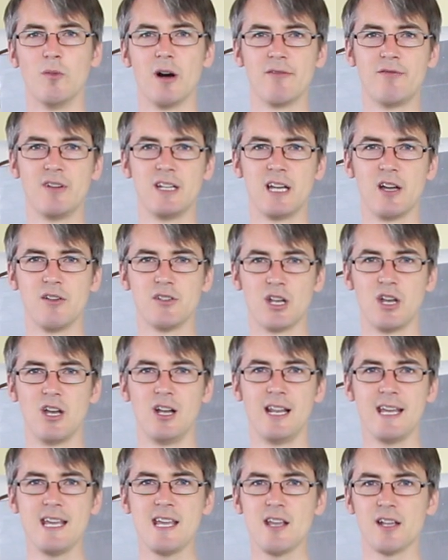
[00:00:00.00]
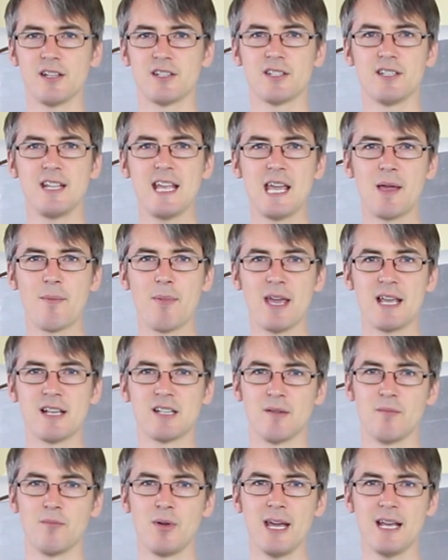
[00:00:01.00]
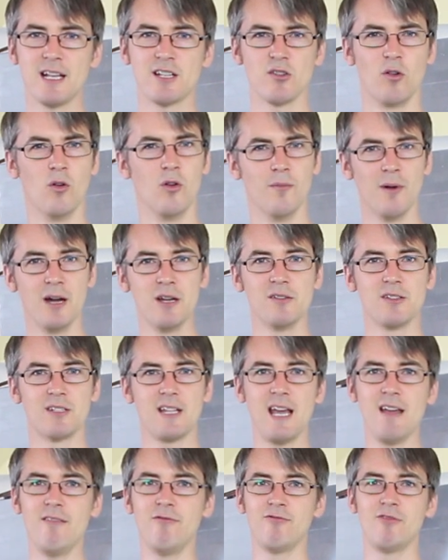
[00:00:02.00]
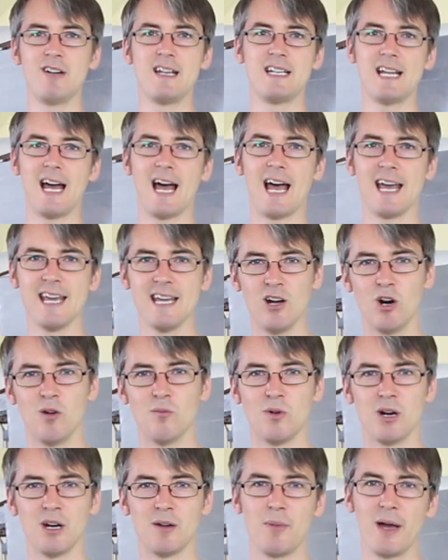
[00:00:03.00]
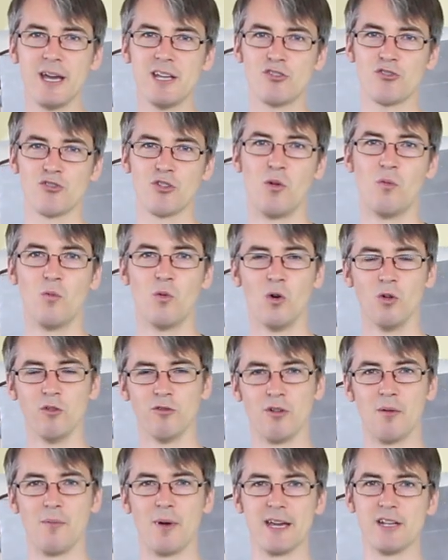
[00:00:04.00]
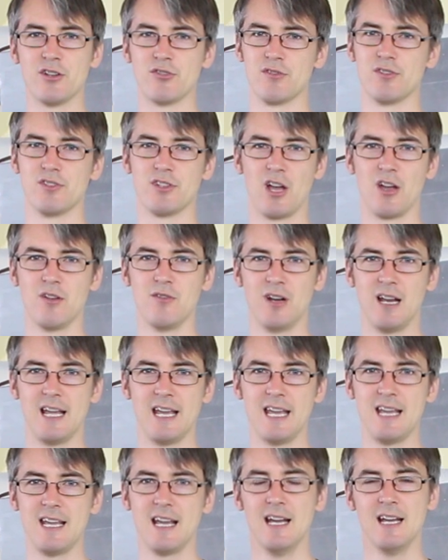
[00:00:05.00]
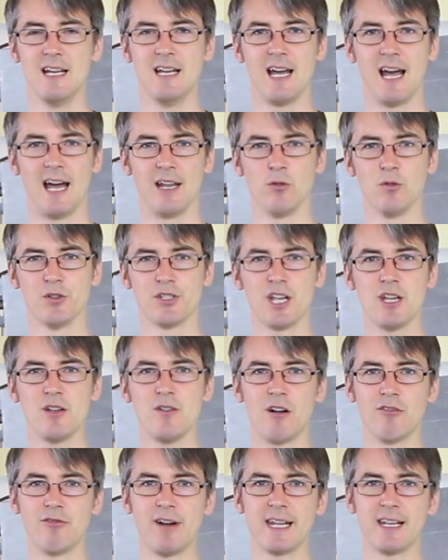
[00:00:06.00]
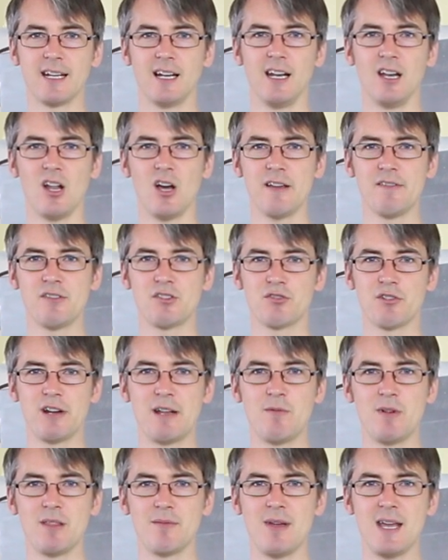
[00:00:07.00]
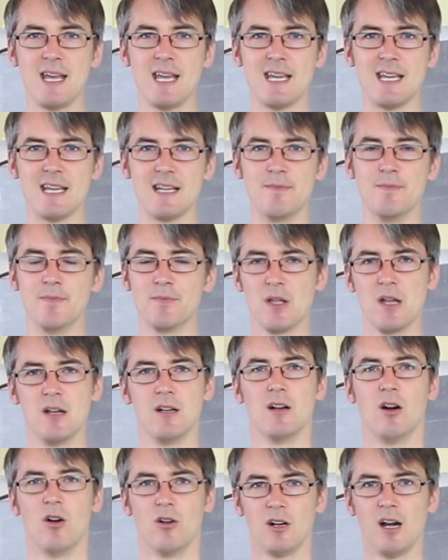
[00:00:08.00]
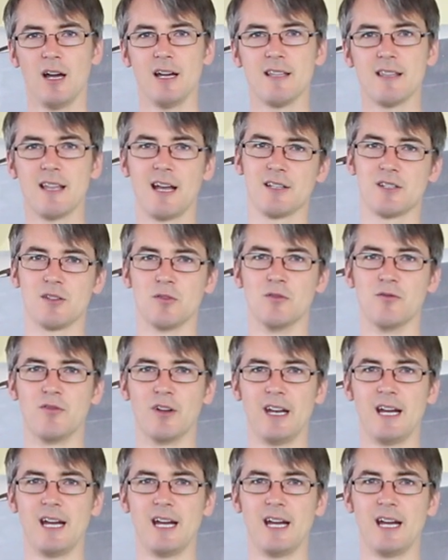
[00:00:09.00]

my videos early, sneak peeks and pics almost every day on my Patreon wall for patrons only, and also a regular live stream with me. All right, that's all for